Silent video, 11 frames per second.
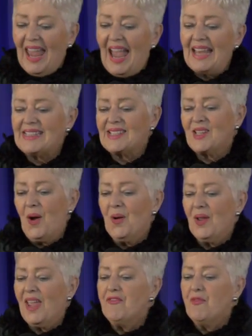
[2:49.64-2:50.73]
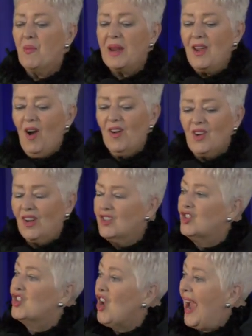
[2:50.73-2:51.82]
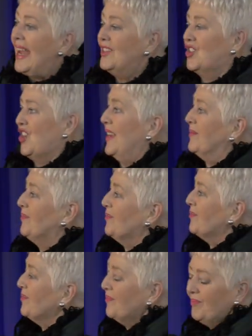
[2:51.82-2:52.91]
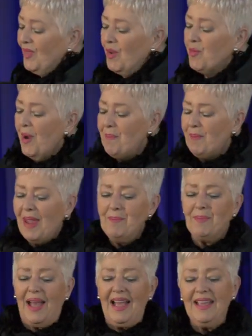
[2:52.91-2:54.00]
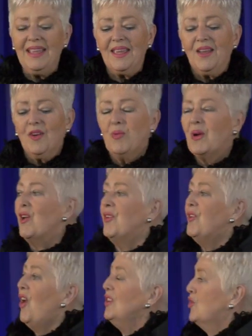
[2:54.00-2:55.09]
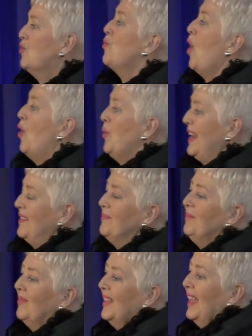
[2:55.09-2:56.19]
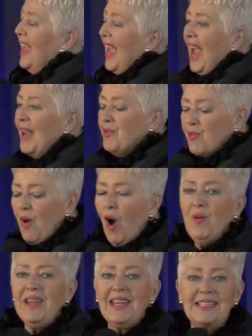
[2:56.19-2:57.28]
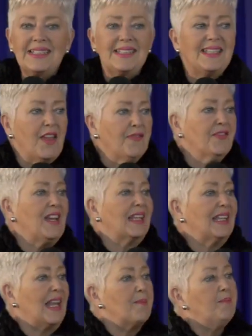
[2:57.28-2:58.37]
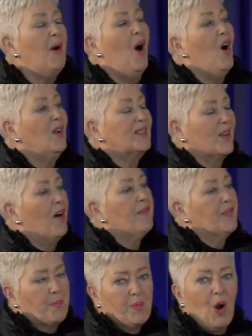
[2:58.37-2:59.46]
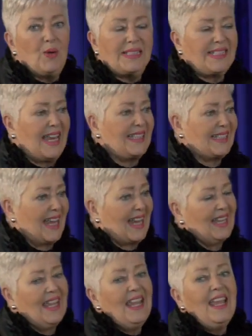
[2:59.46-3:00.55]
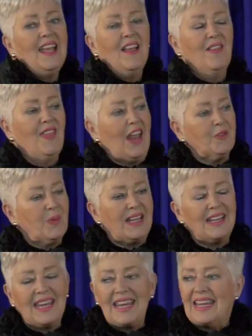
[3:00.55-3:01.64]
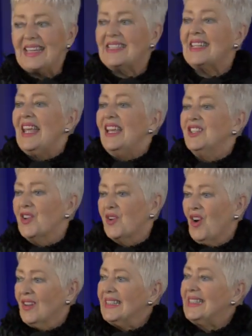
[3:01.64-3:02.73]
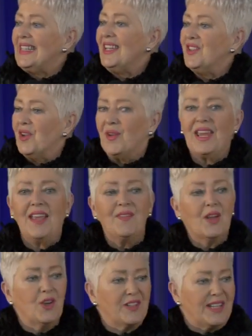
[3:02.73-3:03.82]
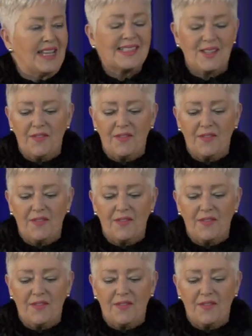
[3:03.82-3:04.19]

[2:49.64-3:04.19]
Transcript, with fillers: And so if we are not changing, remember we are not growing. And growing is definitely part of the processing that we need to continue in the goodness